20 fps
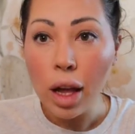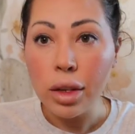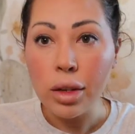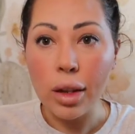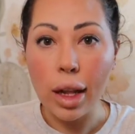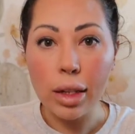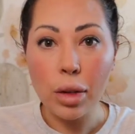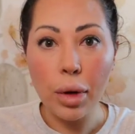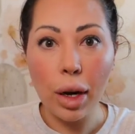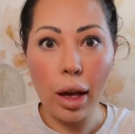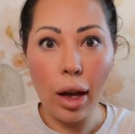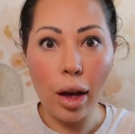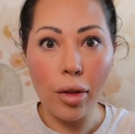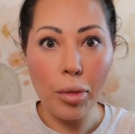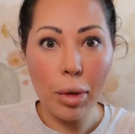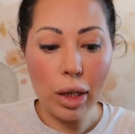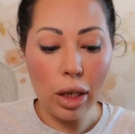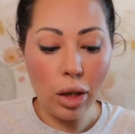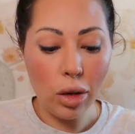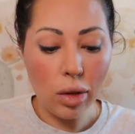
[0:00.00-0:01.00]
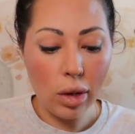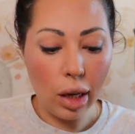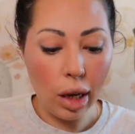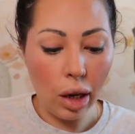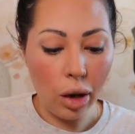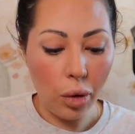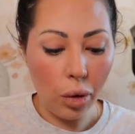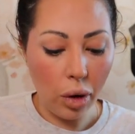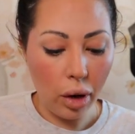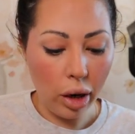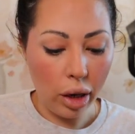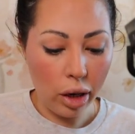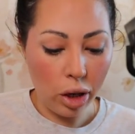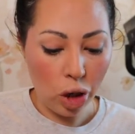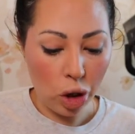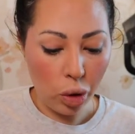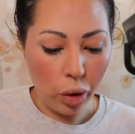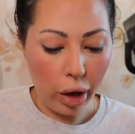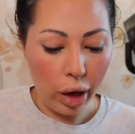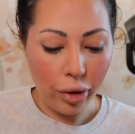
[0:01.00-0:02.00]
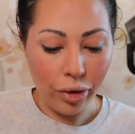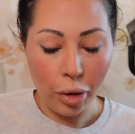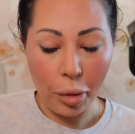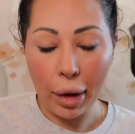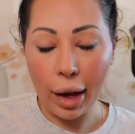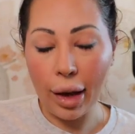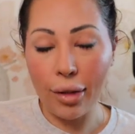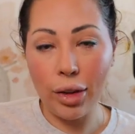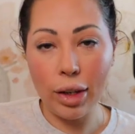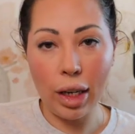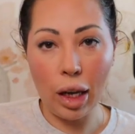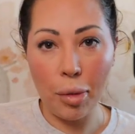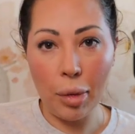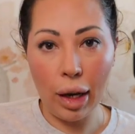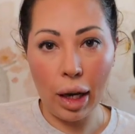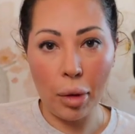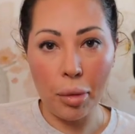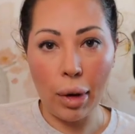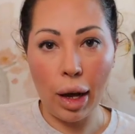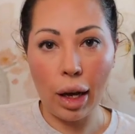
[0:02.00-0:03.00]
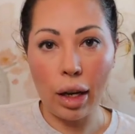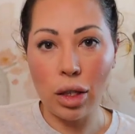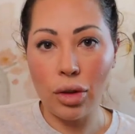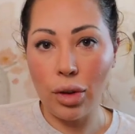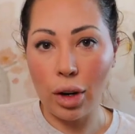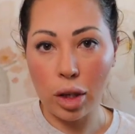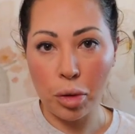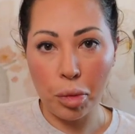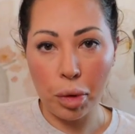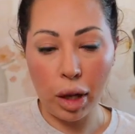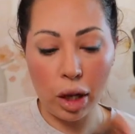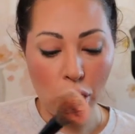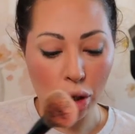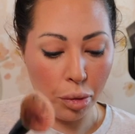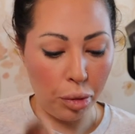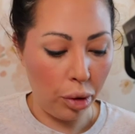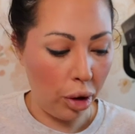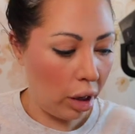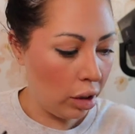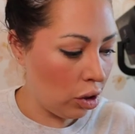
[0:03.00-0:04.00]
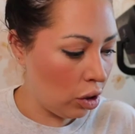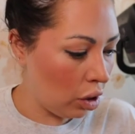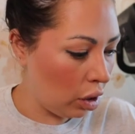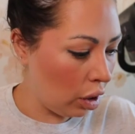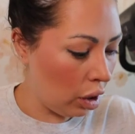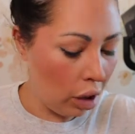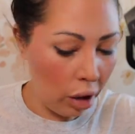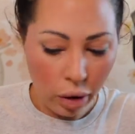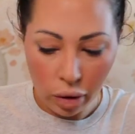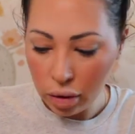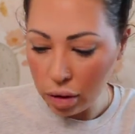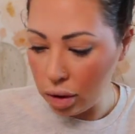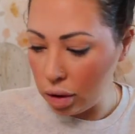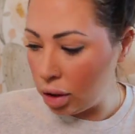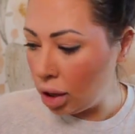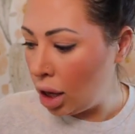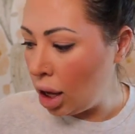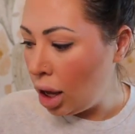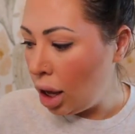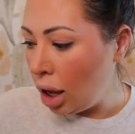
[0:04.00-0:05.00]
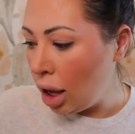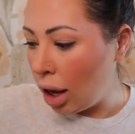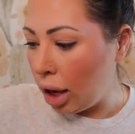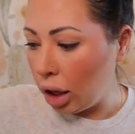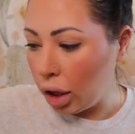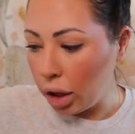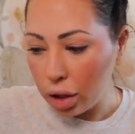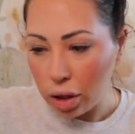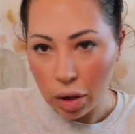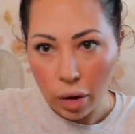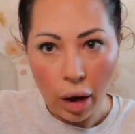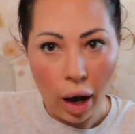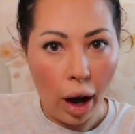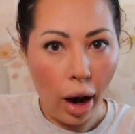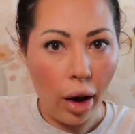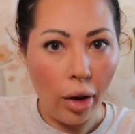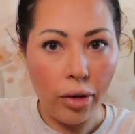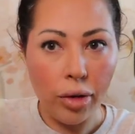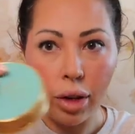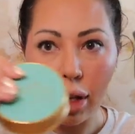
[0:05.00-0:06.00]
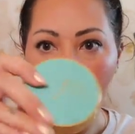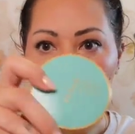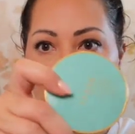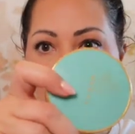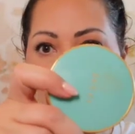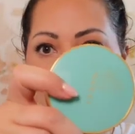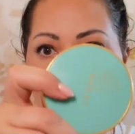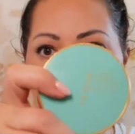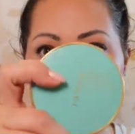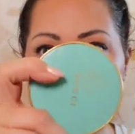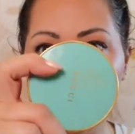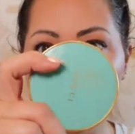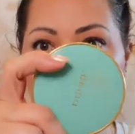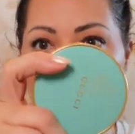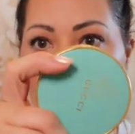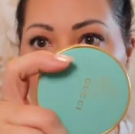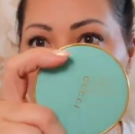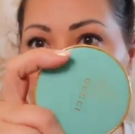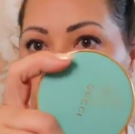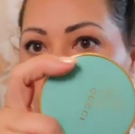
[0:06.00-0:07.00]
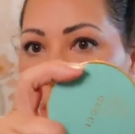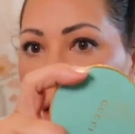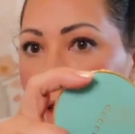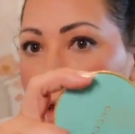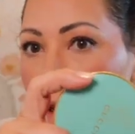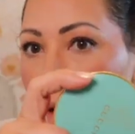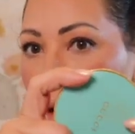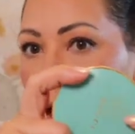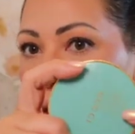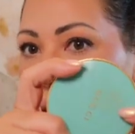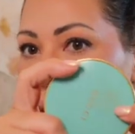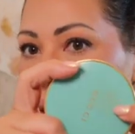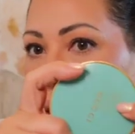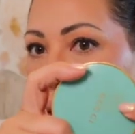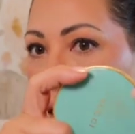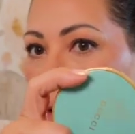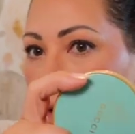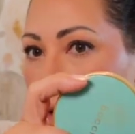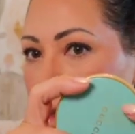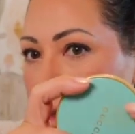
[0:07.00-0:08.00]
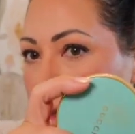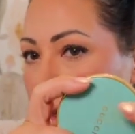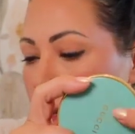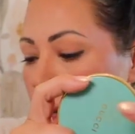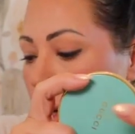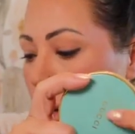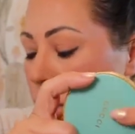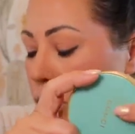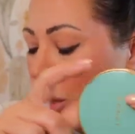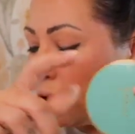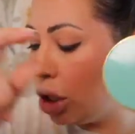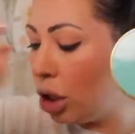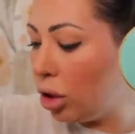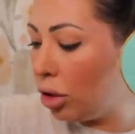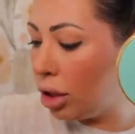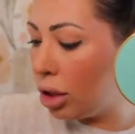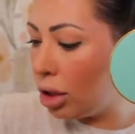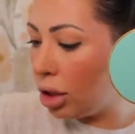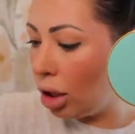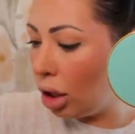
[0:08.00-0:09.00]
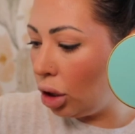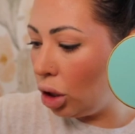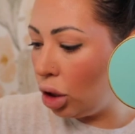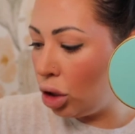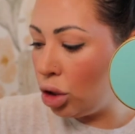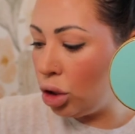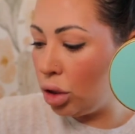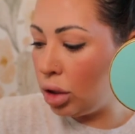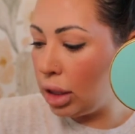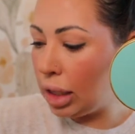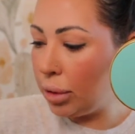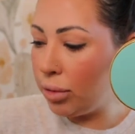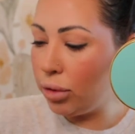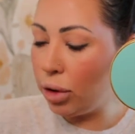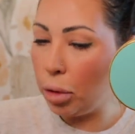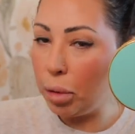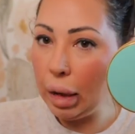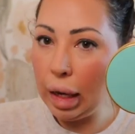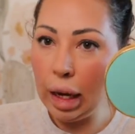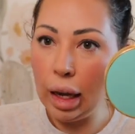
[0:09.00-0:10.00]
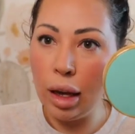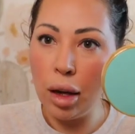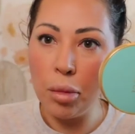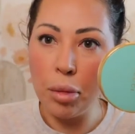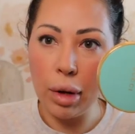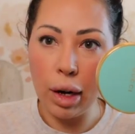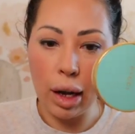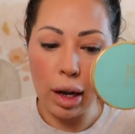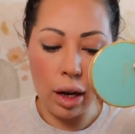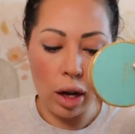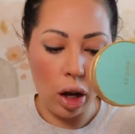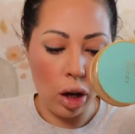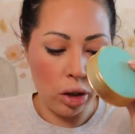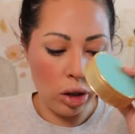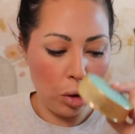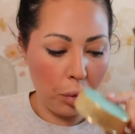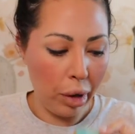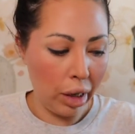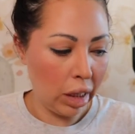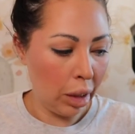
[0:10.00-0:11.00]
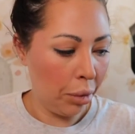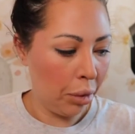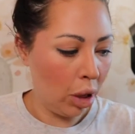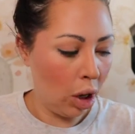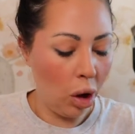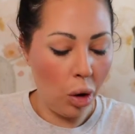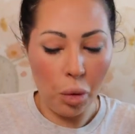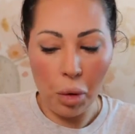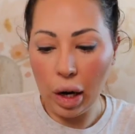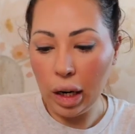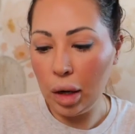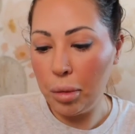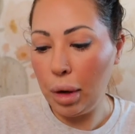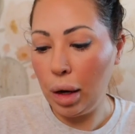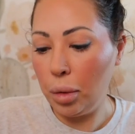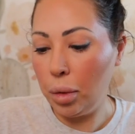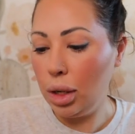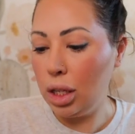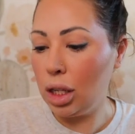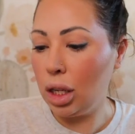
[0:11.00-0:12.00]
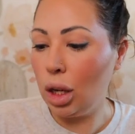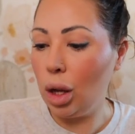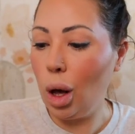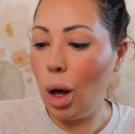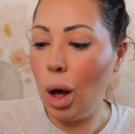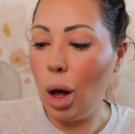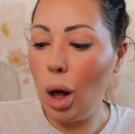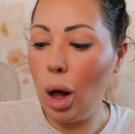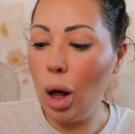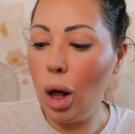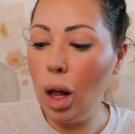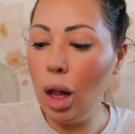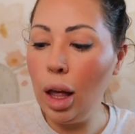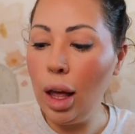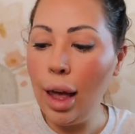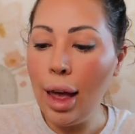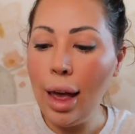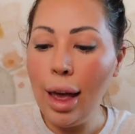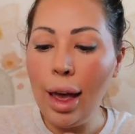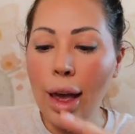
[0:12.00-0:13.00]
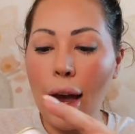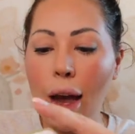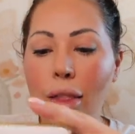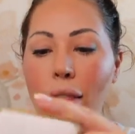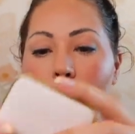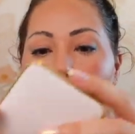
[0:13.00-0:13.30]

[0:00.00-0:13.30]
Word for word: So that's what I have been using or enjoying for my everyday makeup bag as far as blush and bronzer goes. I also have the Gucci bronzer, which I love. This is in oh two. This is a little too deep for me, but I also picked up the oh one in my recent haul. And